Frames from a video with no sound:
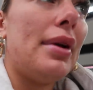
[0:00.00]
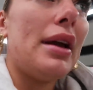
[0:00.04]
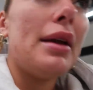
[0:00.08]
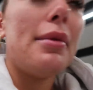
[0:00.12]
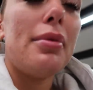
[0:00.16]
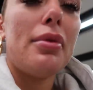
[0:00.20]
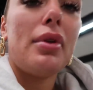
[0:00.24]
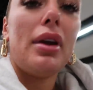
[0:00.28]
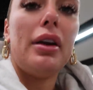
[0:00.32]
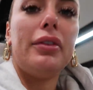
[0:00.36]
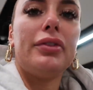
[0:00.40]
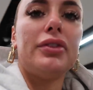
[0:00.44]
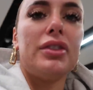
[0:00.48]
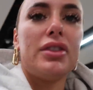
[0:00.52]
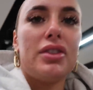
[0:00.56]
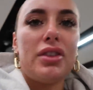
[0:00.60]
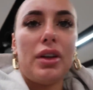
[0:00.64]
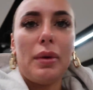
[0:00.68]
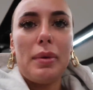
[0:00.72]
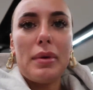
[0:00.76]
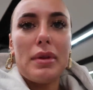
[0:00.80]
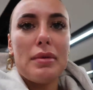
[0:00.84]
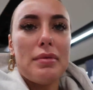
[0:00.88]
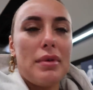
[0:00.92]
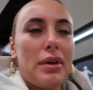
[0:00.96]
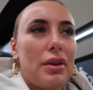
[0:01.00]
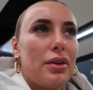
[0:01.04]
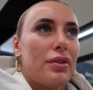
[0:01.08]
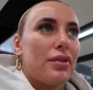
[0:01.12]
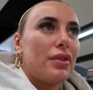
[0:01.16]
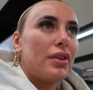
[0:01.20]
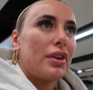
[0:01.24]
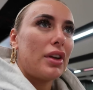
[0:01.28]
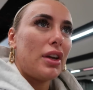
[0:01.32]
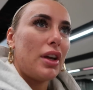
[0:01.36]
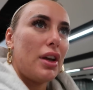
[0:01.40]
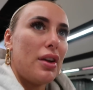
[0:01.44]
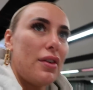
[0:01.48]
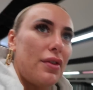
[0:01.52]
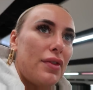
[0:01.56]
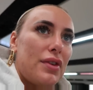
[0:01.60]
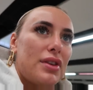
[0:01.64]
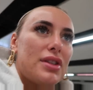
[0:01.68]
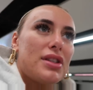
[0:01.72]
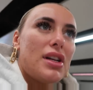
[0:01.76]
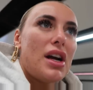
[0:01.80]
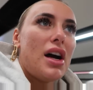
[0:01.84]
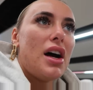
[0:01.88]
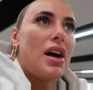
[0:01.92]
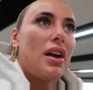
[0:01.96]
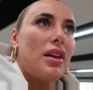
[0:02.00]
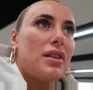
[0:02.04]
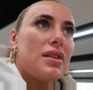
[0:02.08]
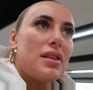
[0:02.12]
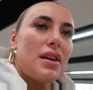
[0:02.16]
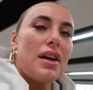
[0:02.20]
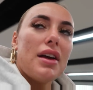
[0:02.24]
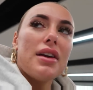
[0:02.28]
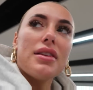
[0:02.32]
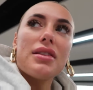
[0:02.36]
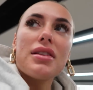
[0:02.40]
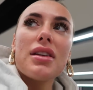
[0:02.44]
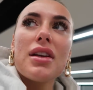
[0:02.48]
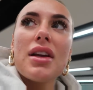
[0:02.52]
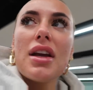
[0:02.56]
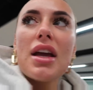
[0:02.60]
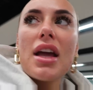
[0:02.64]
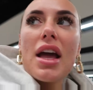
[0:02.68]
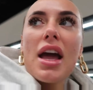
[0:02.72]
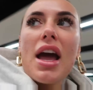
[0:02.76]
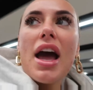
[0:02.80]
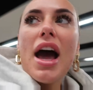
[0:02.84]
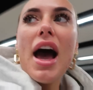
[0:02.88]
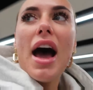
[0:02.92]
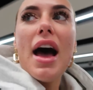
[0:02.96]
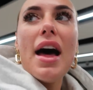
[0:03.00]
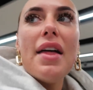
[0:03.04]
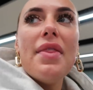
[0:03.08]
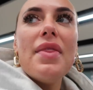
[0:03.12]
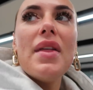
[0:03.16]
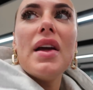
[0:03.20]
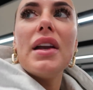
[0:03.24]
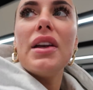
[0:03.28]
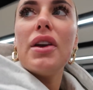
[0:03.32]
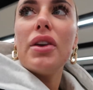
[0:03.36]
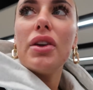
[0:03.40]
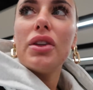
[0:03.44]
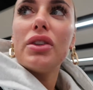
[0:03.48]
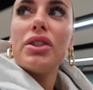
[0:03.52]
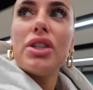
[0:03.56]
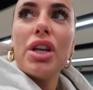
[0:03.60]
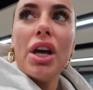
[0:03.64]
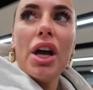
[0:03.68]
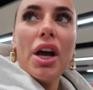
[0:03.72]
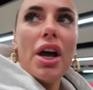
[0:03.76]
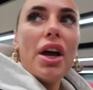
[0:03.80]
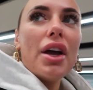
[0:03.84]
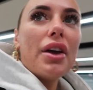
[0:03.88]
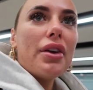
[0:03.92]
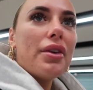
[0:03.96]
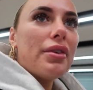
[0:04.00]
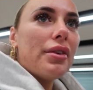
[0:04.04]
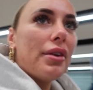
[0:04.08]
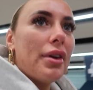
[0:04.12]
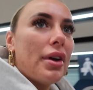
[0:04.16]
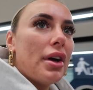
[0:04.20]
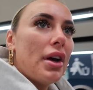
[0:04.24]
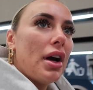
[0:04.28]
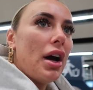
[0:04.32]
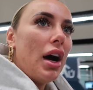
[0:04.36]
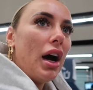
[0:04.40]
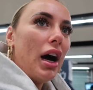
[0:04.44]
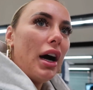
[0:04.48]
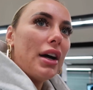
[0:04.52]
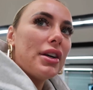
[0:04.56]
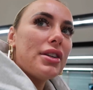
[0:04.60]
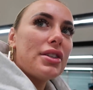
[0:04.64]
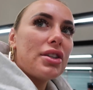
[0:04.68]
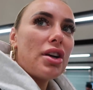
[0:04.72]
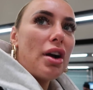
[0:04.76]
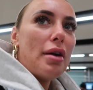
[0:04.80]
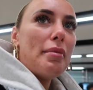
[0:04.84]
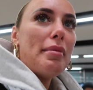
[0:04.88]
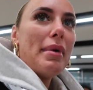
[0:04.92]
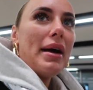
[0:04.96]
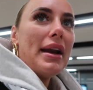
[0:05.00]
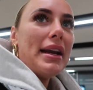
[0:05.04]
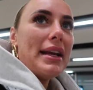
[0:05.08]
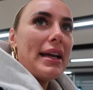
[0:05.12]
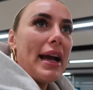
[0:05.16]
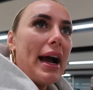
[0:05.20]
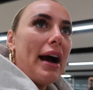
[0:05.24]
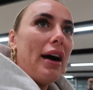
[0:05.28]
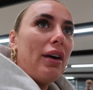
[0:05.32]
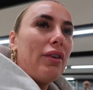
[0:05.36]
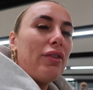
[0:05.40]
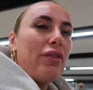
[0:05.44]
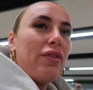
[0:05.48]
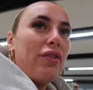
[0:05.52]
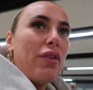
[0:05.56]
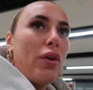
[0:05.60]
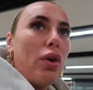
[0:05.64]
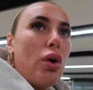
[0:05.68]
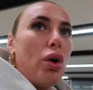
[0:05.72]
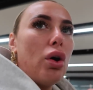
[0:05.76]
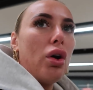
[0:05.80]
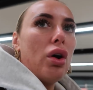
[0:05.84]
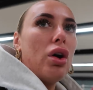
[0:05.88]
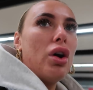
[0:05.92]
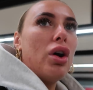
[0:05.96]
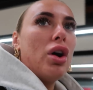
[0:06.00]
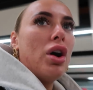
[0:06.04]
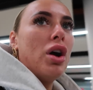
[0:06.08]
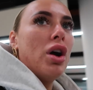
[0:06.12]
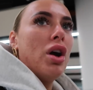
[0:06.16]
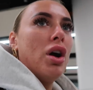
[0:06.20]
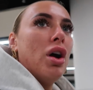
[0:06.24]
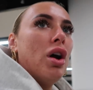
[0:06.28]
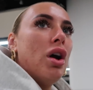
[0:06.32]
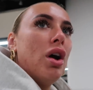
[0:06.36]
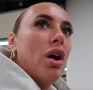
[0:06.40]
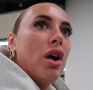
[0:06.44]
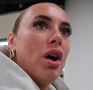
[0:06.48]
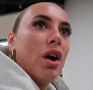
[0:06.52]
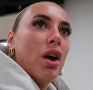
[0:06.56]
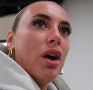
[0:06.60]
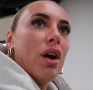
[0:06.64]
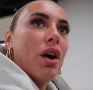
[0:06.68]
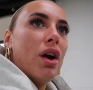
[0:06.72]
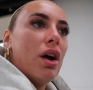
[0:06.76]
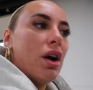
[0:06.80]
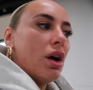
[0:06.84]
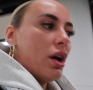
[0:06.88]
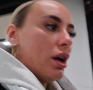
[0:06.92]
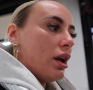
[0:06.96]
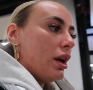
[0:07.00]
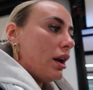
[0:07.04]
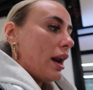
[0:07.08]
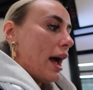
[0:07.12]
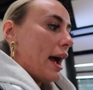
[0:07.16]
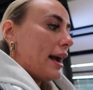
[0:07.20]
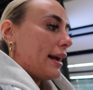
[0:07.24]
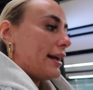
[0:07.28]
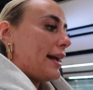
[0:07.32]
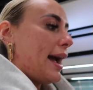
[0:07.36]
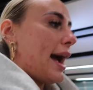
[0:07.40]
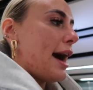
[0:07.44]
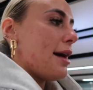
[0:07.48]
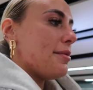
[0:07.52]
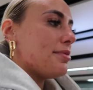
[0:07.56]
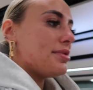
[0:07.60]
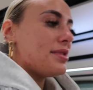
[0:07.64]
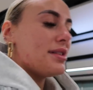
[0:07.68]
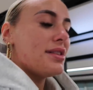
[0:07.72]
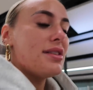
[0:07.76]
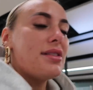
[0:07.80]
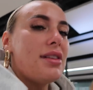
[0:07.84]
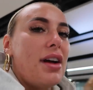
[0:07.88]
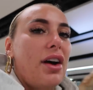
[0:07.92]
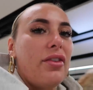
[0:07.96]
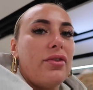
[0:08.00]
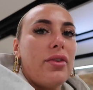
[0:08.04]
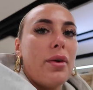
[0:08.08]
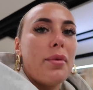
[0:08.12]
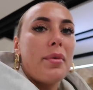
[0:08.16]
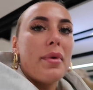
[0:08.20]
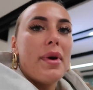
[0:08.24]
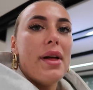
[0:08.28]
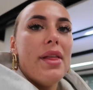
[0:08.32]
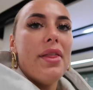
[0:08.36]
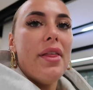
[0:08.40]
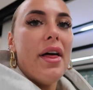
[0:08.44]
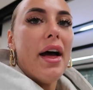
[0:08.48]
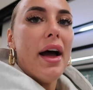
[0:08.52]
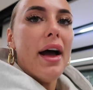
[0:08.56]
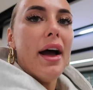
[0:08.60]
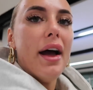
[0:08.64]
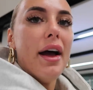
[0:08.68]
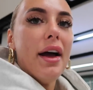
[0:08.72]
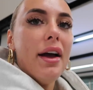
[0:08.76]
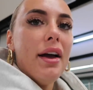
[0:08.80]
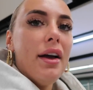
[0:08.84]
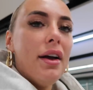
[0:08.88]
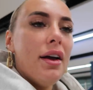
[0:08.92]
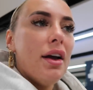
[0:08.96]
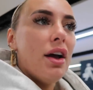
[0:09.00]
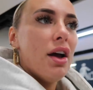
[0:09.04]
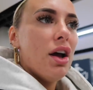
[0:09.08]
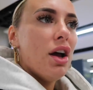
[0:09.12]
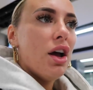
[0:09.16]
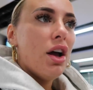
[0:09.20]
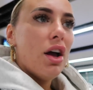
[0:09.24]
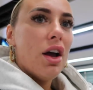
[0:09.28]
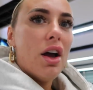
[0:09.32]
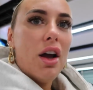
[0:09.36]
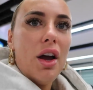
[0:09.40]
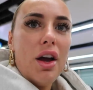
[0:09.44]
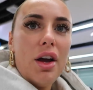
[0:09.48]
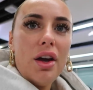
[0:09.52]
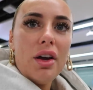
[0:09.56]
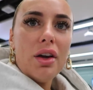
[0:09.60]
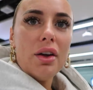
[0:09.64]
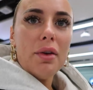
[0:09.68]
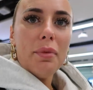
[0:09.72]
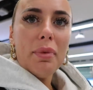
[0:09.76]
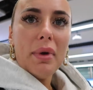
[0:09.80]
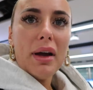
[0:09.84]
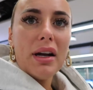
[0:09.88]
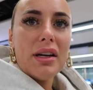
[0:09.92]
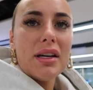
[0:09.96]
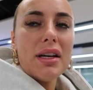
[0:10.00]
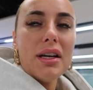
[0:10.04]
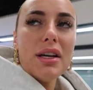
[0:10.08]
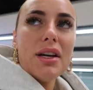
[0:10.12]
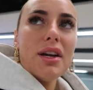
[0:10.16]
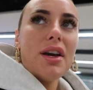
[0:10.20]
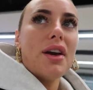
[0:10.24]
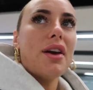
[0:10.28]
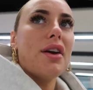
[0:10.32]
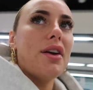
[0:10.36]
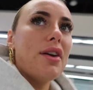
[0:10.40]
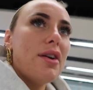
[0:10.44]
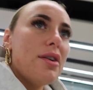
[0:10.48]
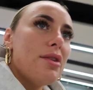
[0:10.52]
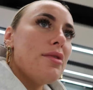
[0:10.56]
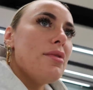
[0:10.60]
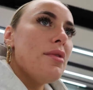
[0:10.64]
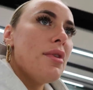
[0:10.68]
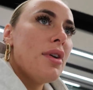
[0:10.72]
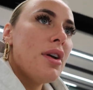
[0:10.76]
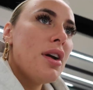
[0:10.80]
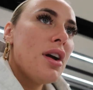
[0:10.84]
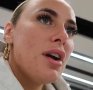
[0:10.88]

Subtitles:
people love to stop in the middle of the queue for starters. And then two, I just got money out for like cabs and stuff and we're there. Who bloody knew